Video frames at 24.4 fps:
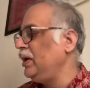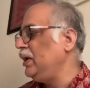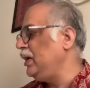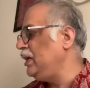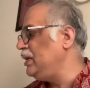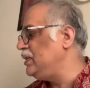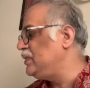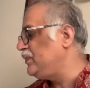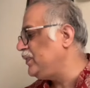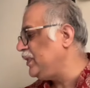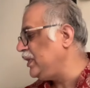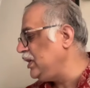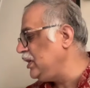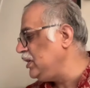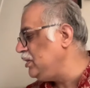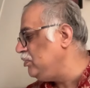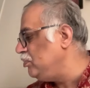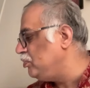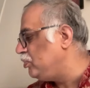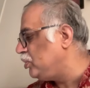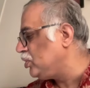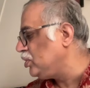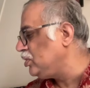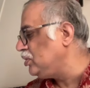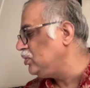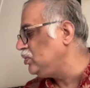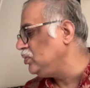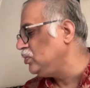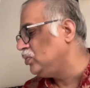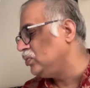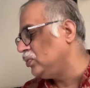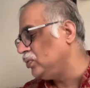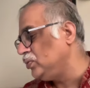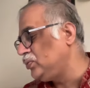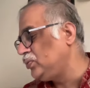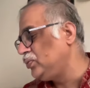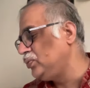it's very important to
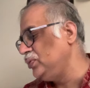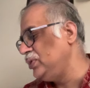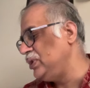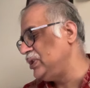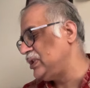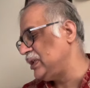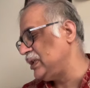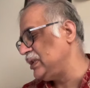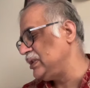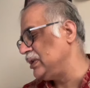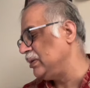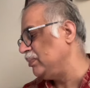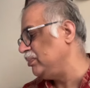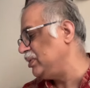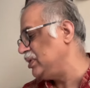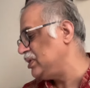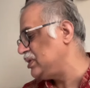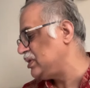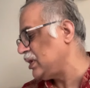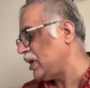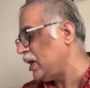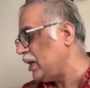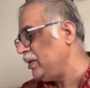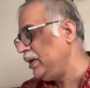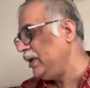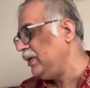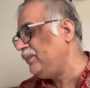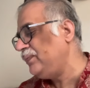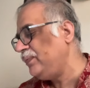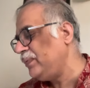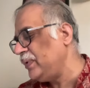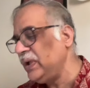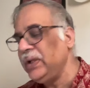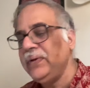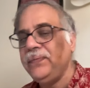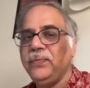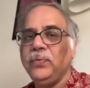go through these examples.
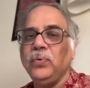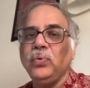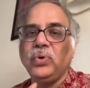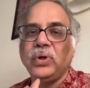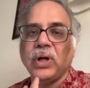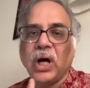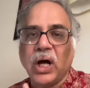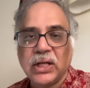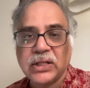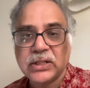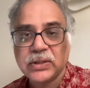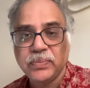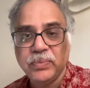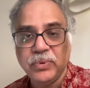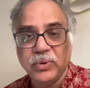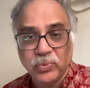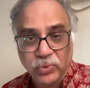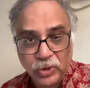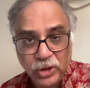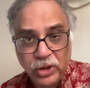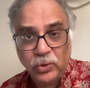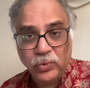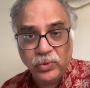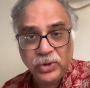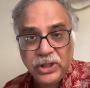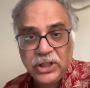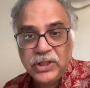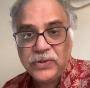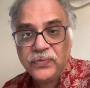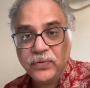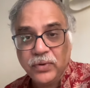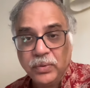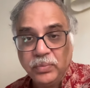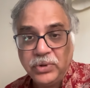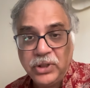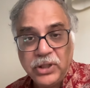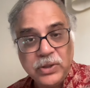If you ask me, will you teach
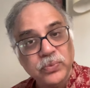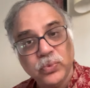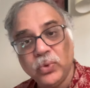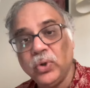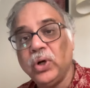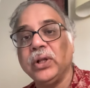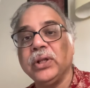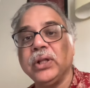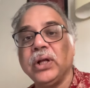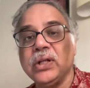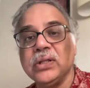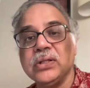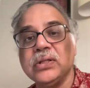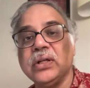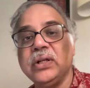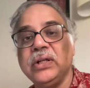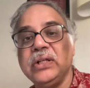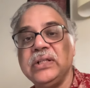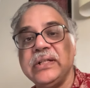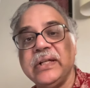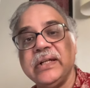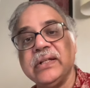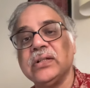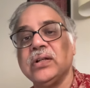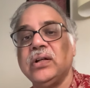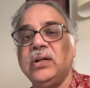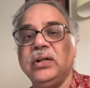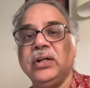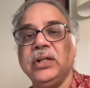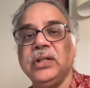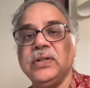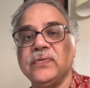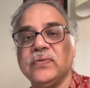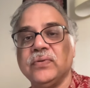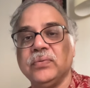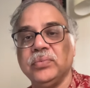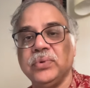from this book? And the answer is yes, I'll
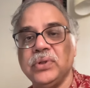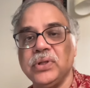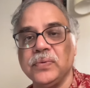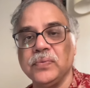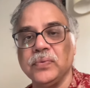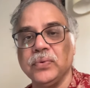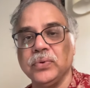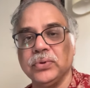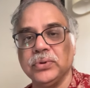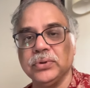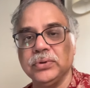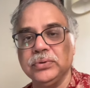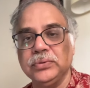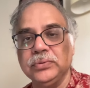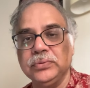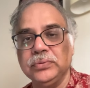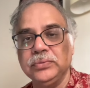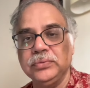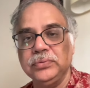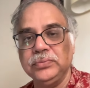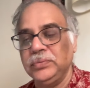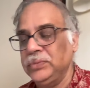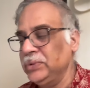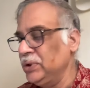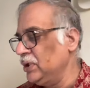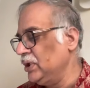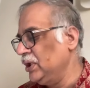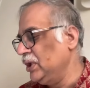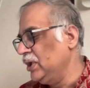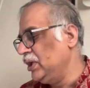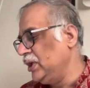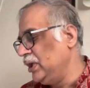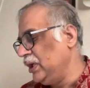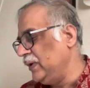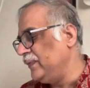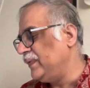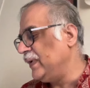teach from this book.
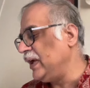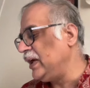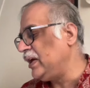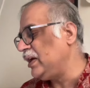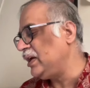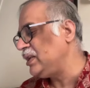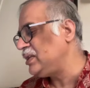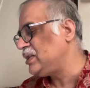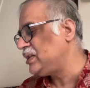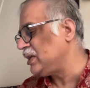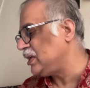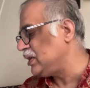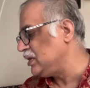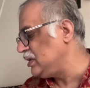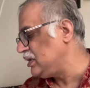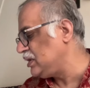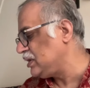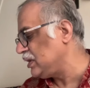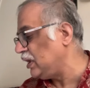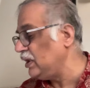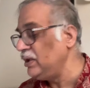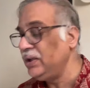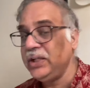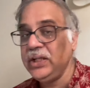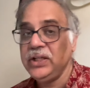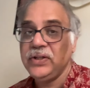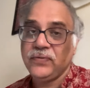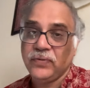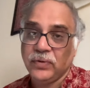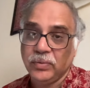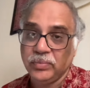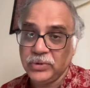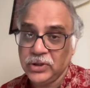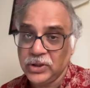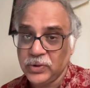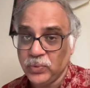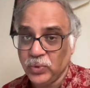If I get a chance, I'll teach
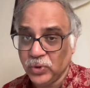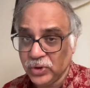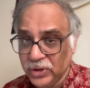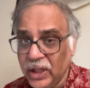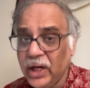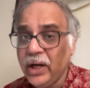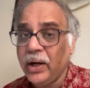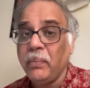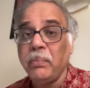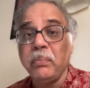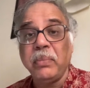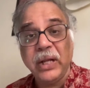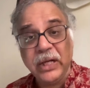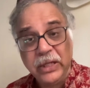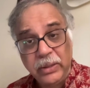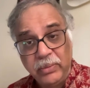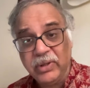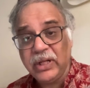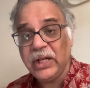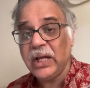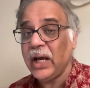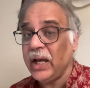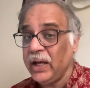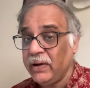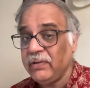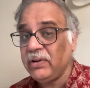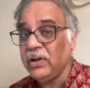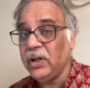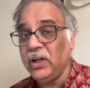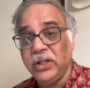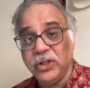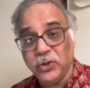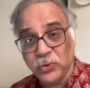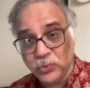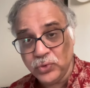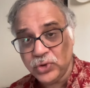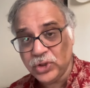from this book. There are many, I have a
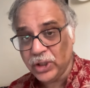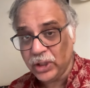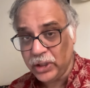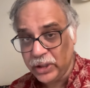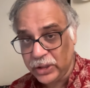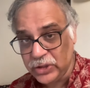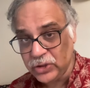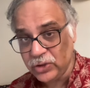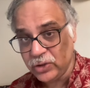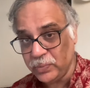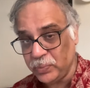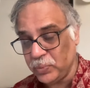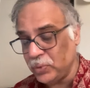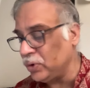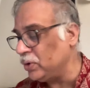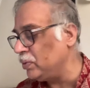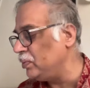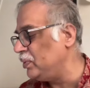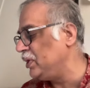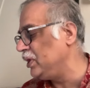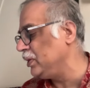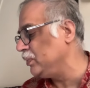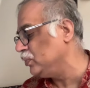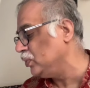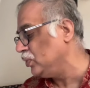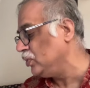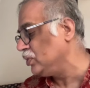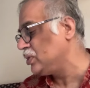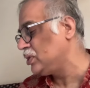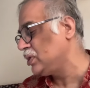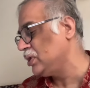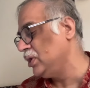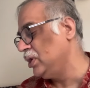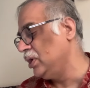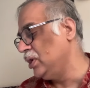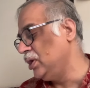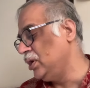huge collection of probability books